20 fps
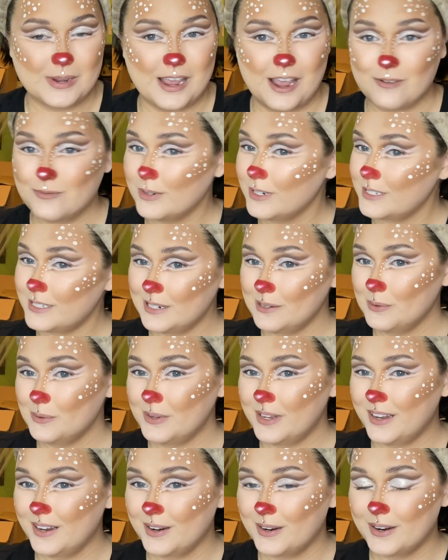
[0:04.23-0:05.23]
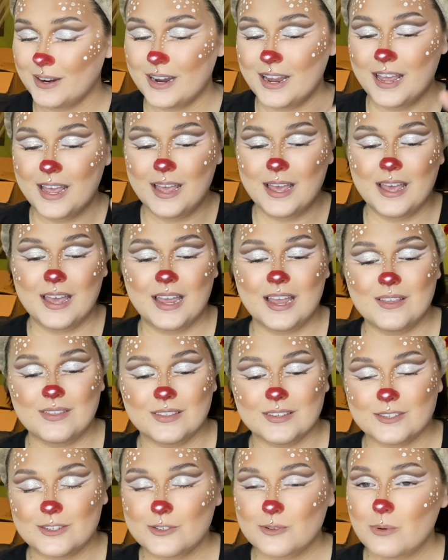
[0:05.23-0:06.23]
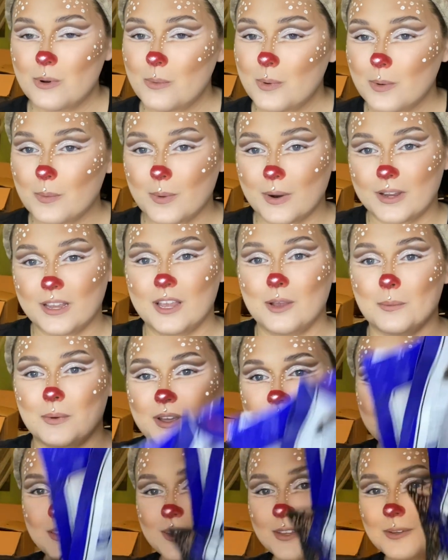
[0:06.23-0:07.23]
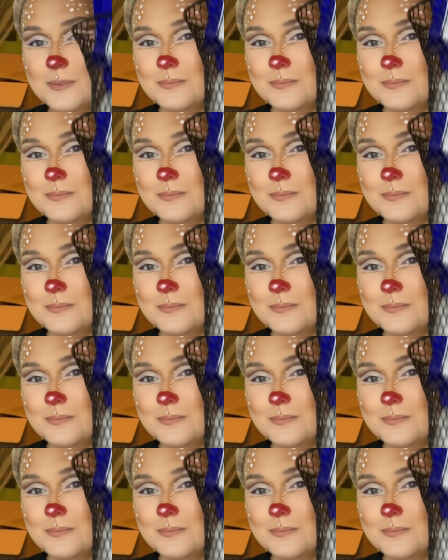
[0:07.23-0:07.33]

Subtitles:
every single year, and this is what we're working with.